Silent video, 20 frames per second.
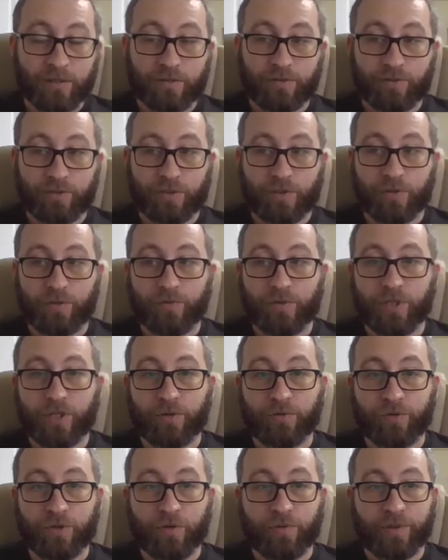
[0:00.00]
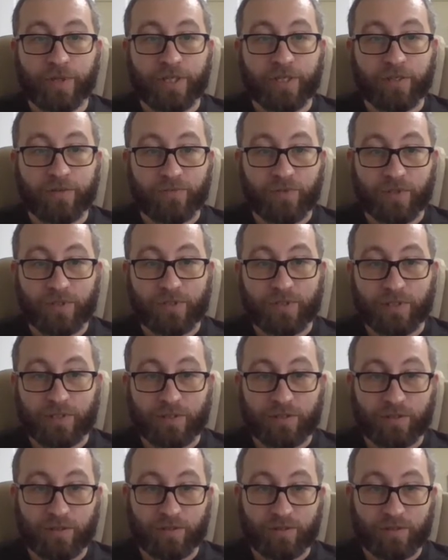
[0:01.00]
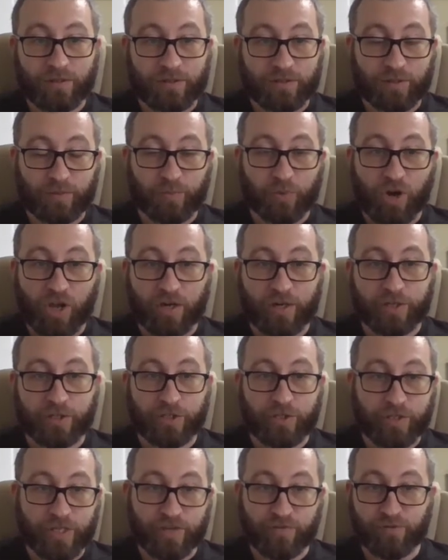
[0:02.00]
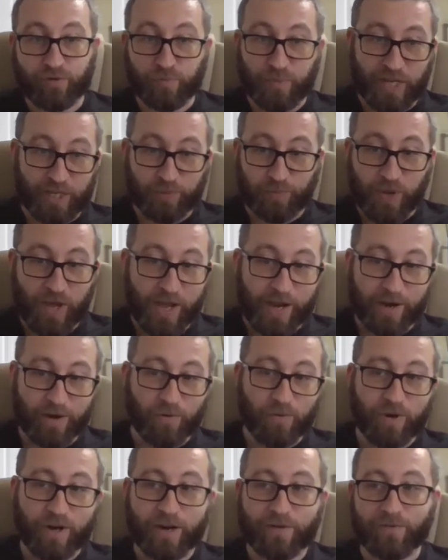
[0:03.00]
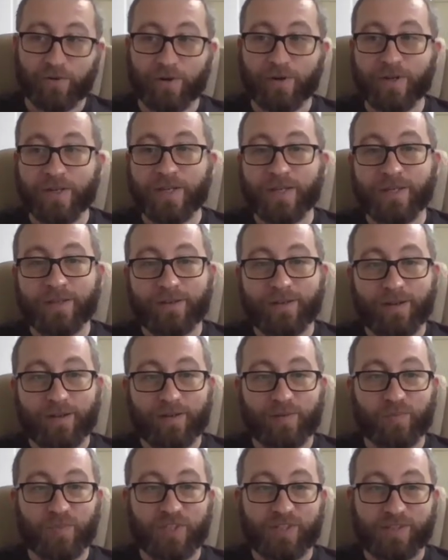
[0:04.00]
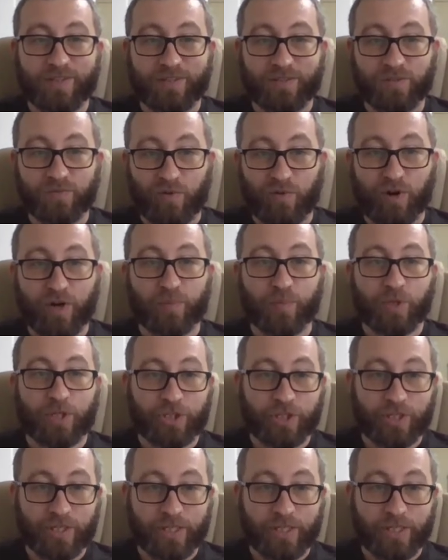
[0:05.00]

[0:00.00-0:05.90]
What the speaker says: So, don't think of this as a product you get from Best Buy or whatever. This is very much